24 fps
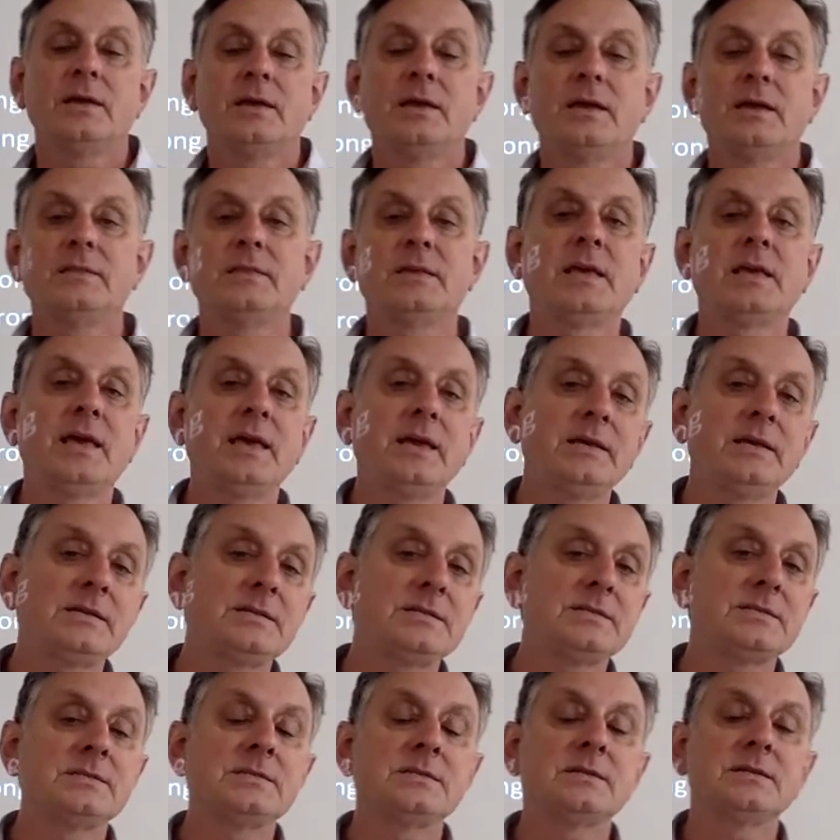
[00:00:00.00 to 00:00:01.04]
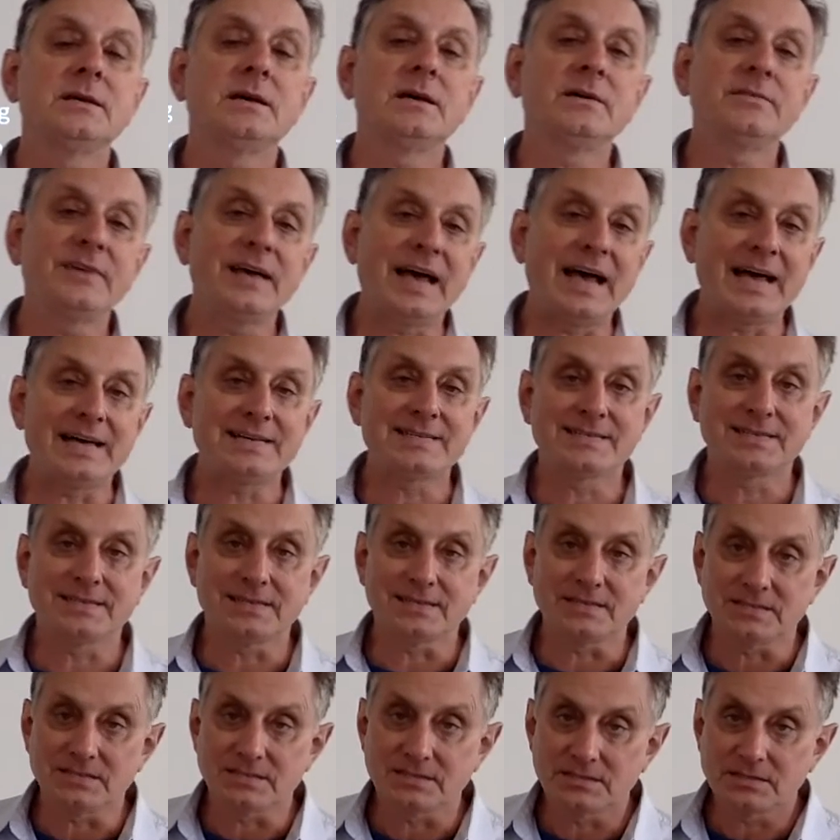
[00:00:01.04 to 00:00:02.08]
In the case of
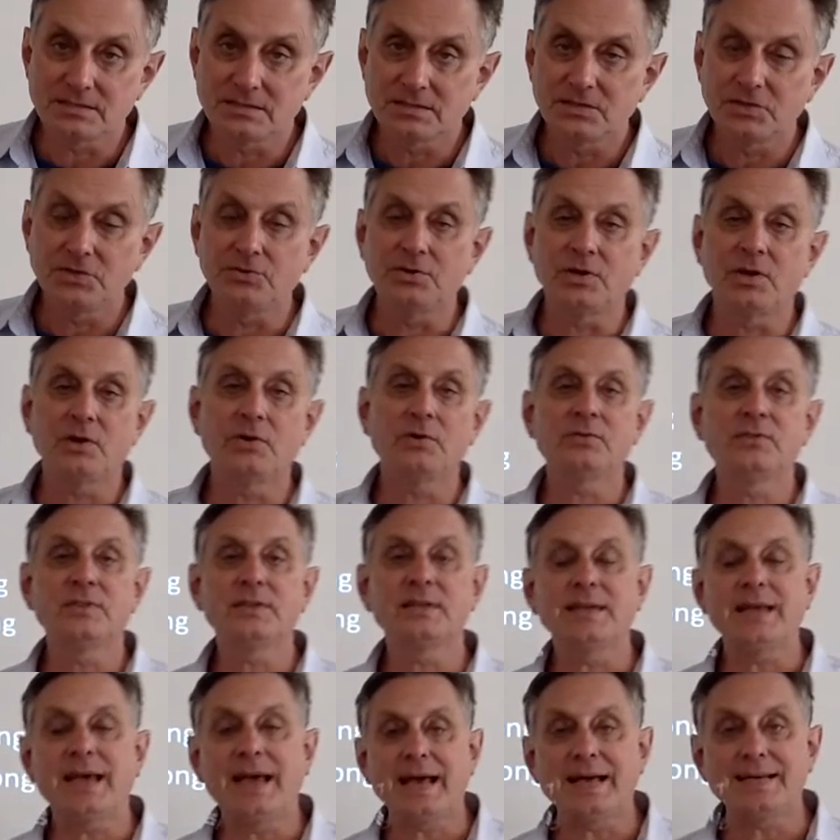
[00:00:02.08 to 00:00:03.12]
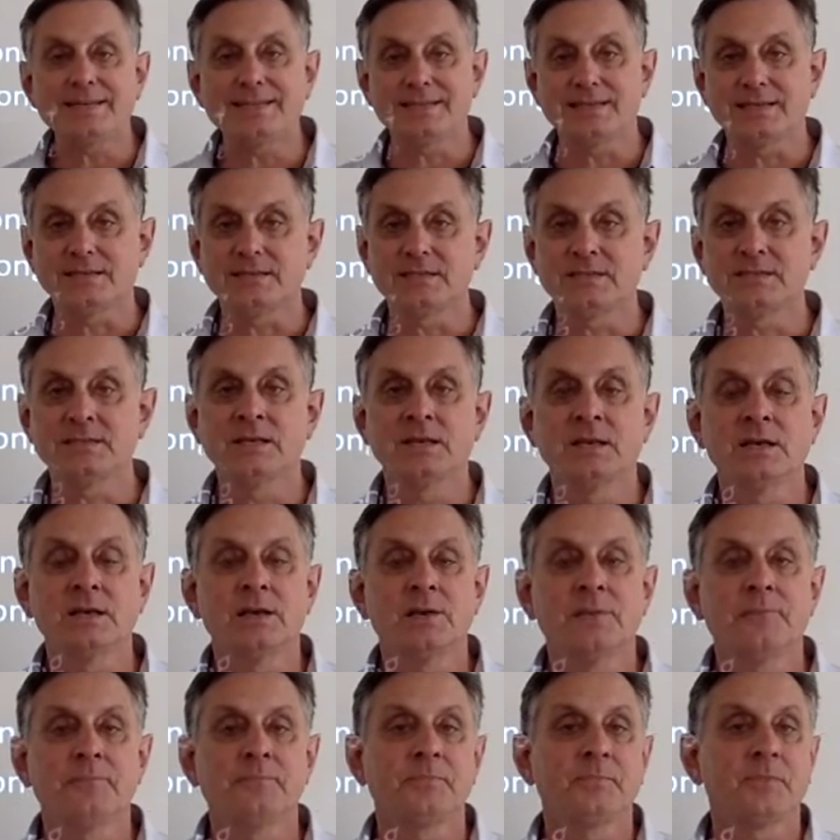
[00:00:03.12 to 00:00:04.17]
acids, you know that acids,
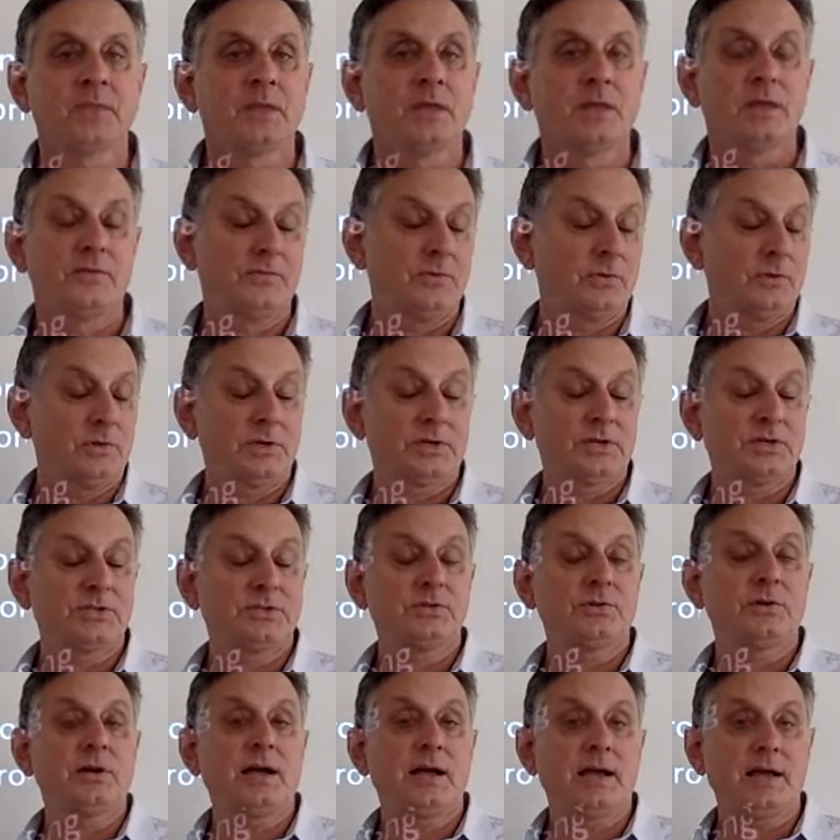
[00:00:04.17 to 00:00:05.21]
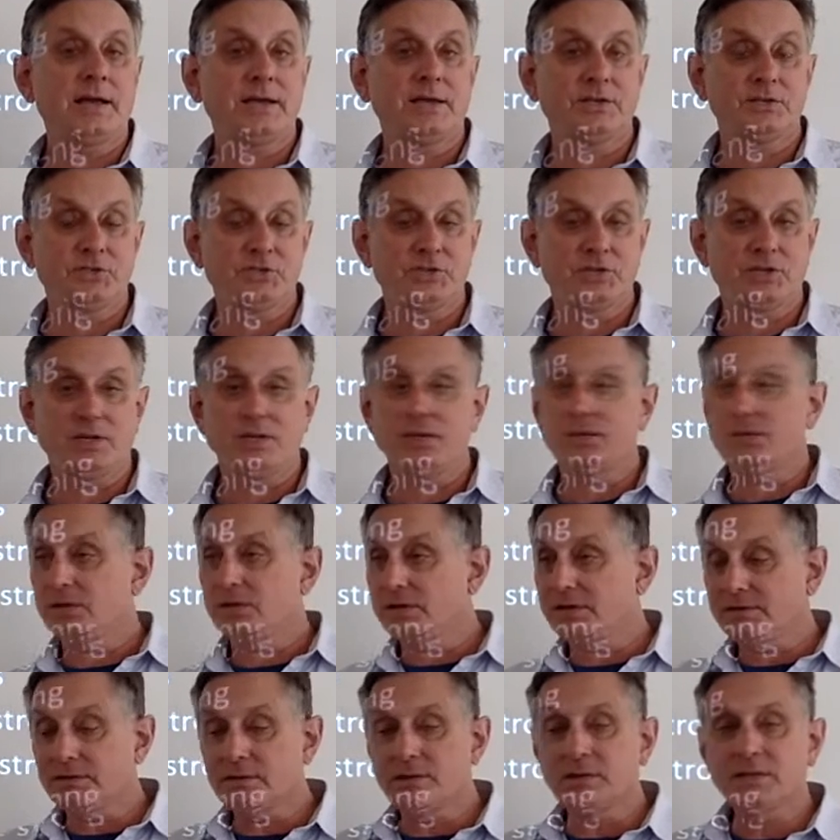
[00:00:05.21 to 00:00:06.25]
if you look at your ion sheet, look
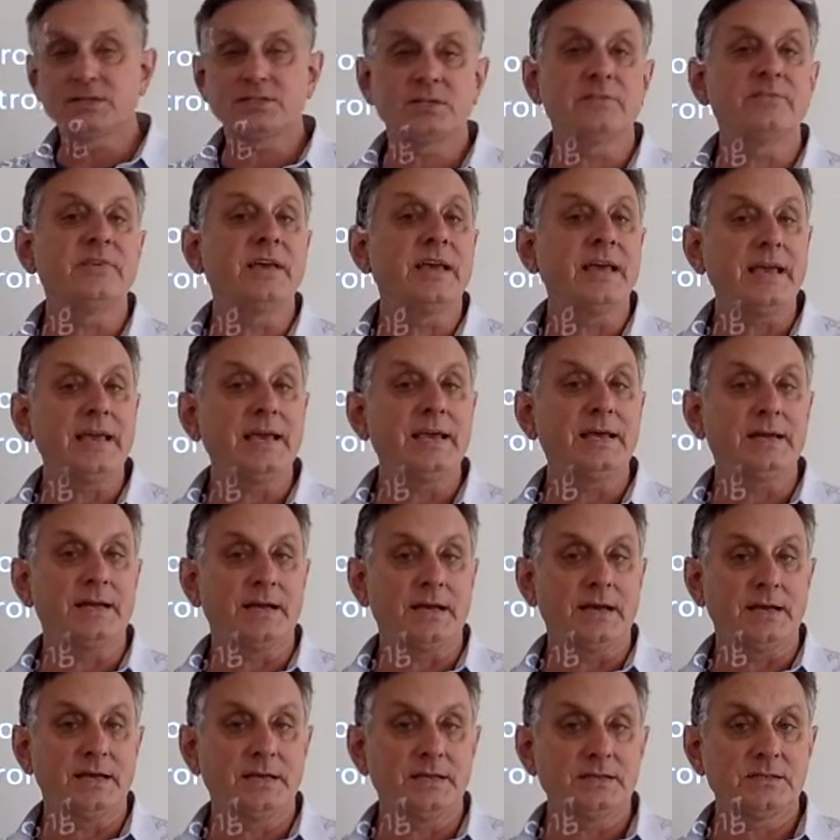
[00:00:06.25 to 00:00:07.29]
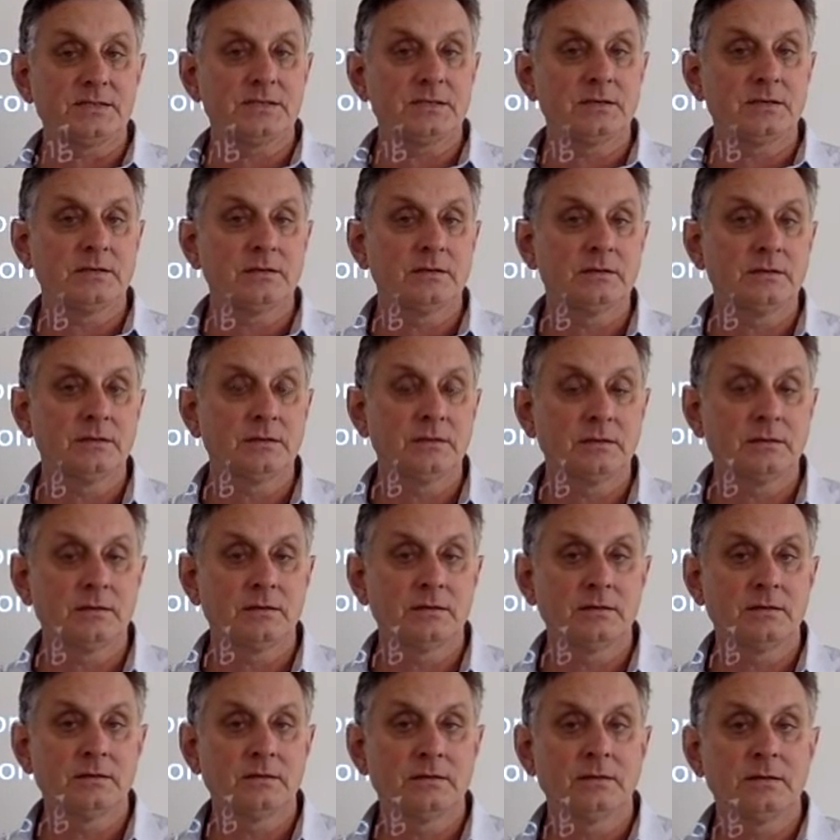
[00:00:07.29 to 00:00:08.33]
at the list of anions.
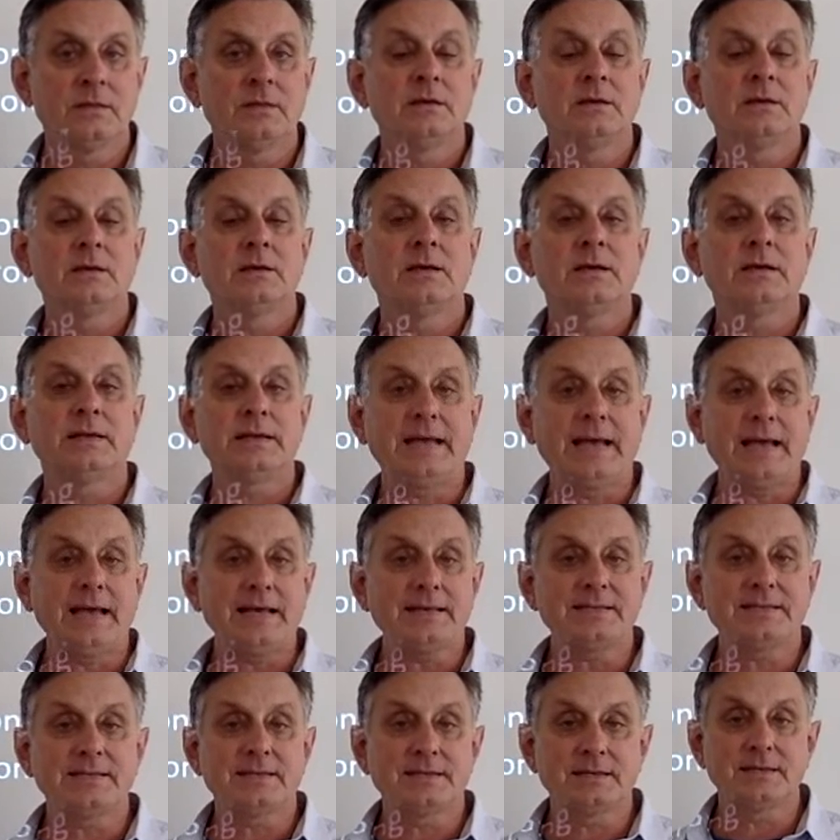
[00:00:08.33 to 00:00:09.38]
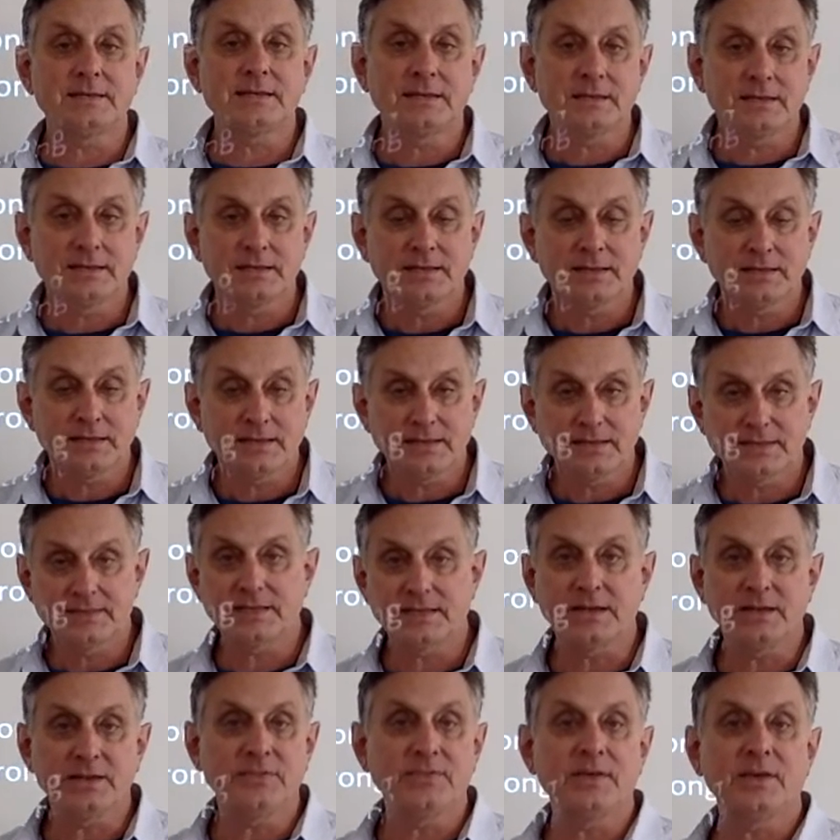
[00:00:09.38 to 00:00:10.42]
An acid is
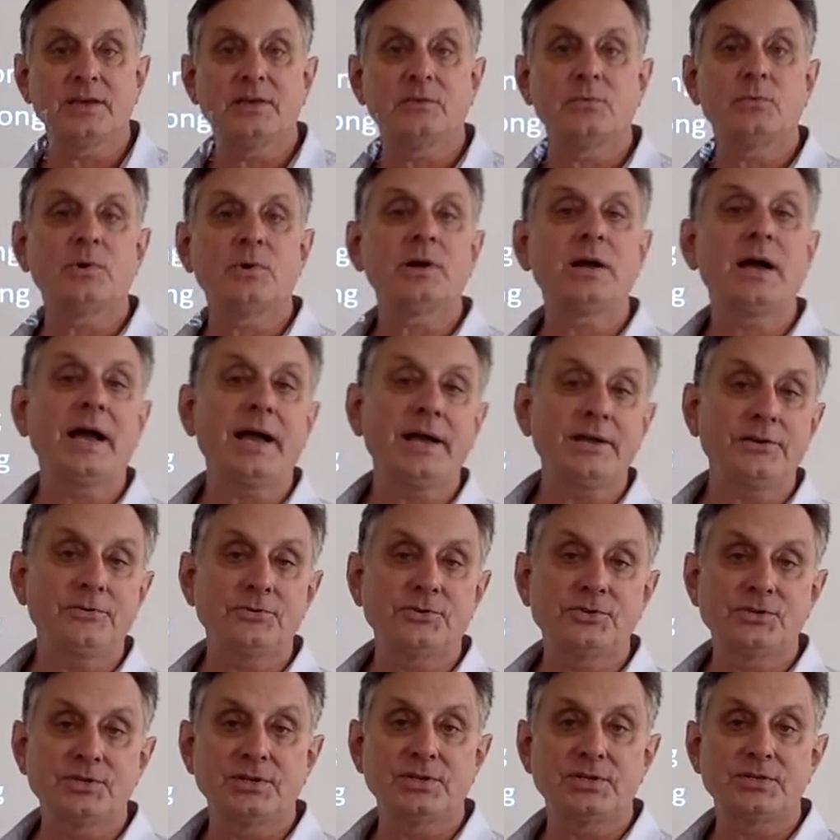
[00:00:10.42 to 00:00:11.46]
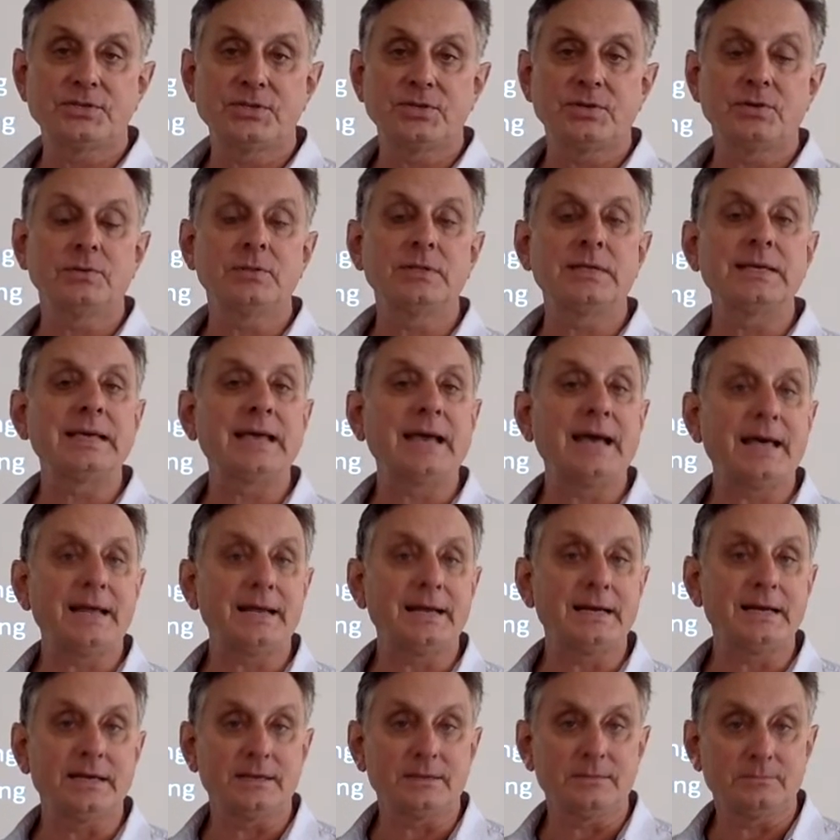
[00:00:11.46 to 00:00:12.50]
anything where hydrogen is the only
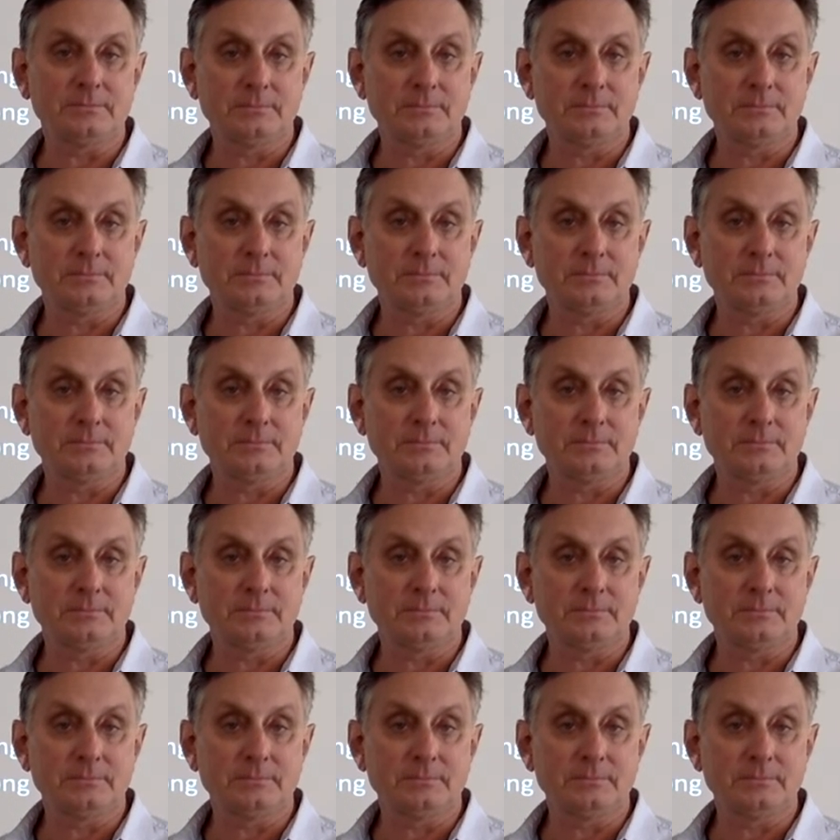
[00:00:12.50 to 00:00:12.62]
cation.